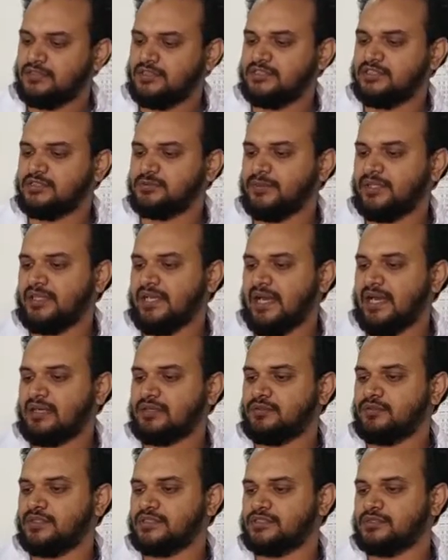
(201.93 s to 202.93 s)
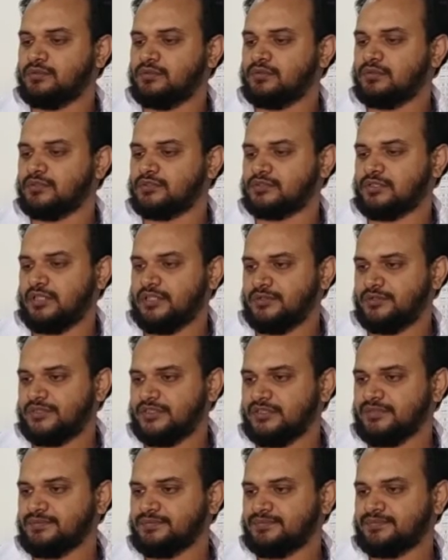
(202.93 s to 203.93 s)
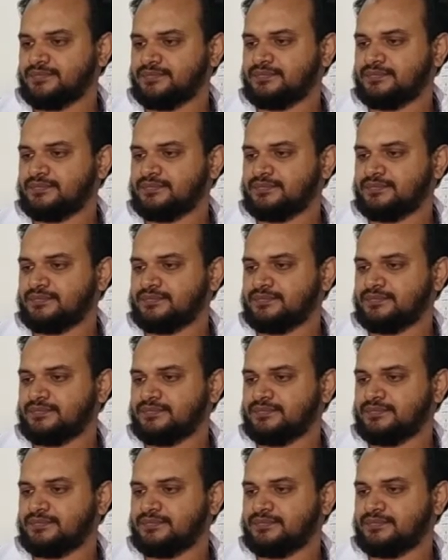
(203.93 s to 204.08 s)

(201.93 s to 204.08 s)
this is my aqueous glucose solution.